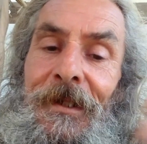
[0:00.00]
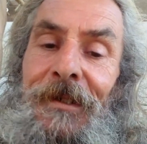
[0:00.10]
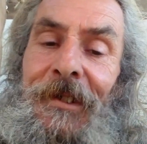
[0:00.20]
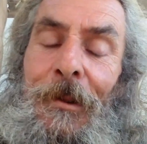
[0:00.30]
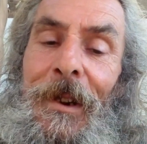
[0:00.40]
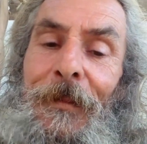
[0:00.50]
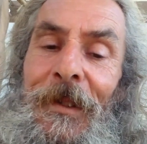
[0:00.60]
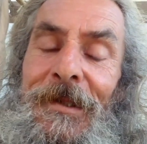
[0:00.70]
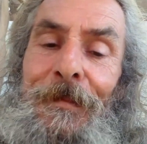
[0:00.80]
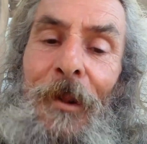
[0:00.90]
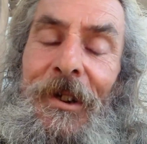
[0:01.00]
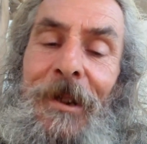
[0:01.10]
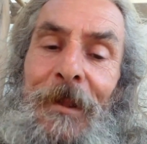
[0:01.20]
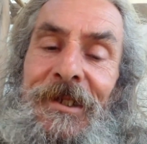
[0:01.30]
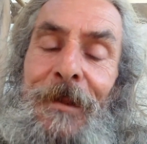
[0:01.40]
So if this
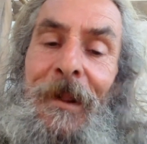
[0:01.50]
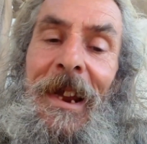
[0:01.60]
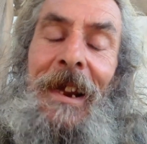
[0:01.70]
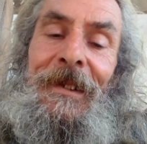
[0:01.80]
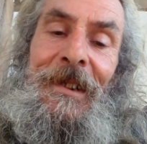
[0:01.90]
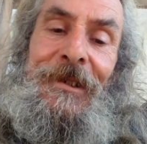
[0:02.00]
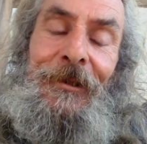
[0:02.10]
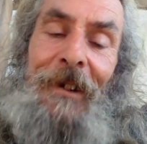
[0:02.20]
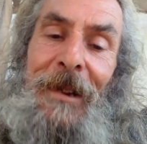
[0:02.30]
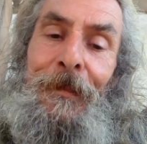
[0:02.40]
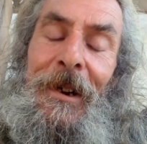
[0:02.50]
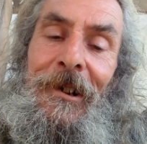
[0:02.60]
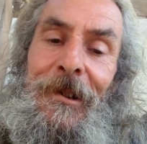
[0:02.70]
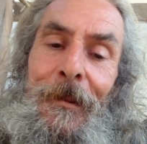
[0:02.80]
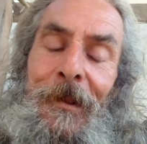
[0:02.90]
monument to man, this Great
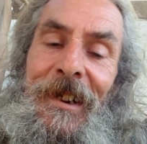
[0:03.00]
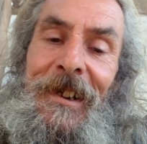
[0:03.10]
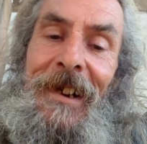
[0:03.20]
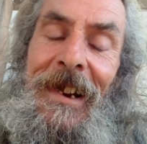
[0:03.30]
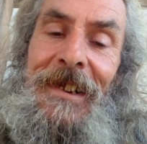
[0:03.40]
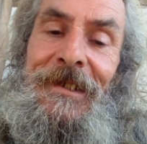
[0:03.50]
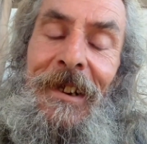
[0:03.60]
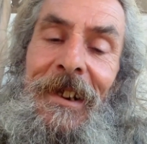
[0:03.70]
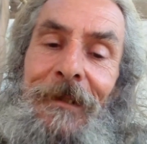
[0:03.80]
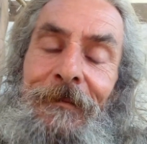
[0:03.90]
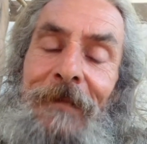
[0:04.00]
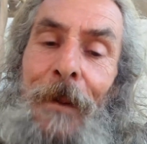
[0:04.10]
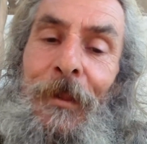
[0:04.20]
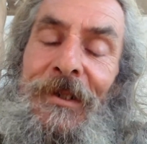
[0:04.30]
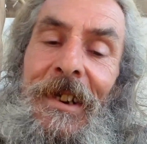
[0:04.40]
Pyramid of Giza,
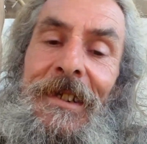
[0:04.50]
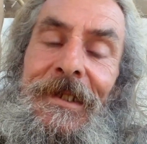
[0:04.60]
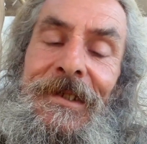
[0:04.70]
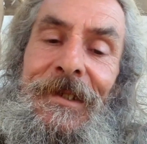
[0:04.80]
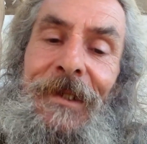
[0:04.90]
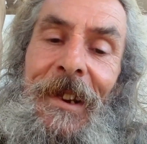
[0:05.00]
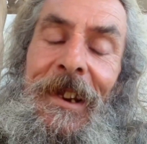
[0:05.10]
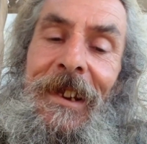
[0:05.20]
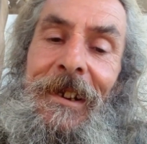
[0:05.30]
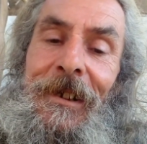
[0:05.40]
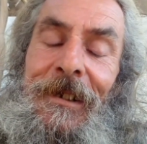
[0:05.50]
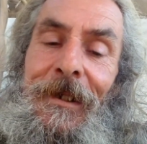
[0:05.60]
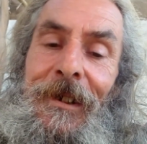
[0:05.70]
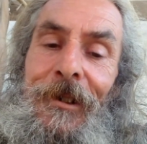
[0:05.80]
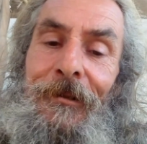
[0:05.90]
represents the
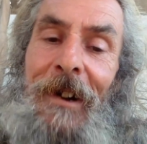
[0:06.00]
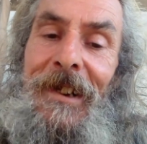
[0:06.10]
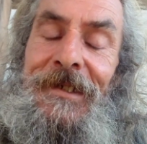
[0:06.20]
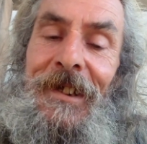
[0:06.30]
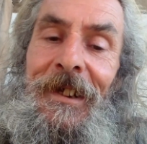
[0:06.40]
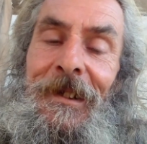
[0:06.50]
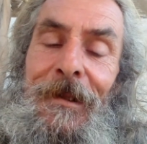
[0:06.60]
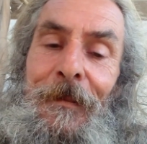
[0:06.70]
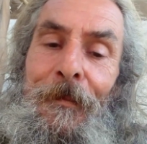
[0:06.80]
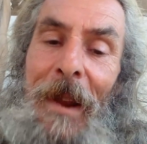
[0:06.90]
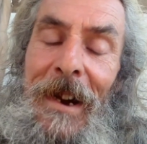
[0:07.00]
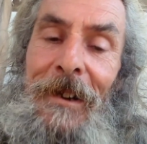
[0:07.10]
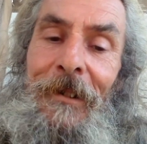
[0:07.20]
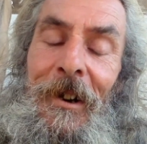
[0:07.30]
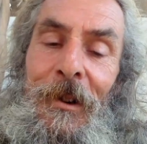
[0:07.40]
greater
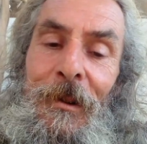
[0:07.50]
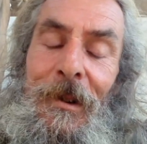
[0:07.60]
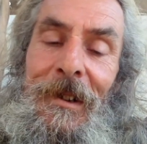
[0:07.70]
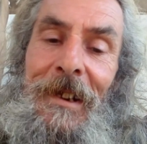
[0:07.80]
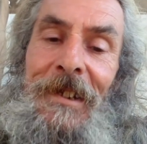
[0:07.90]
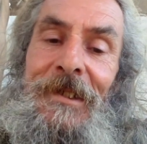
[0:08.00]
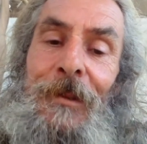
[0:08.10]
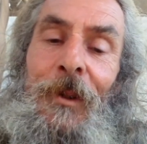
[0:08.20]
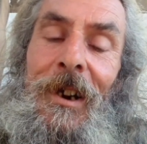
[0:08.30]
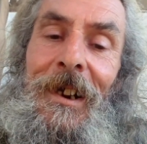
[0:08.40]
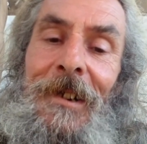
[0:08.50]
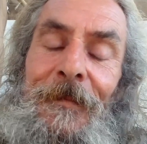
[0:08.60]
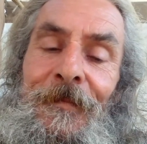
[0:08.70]
macro, as it were,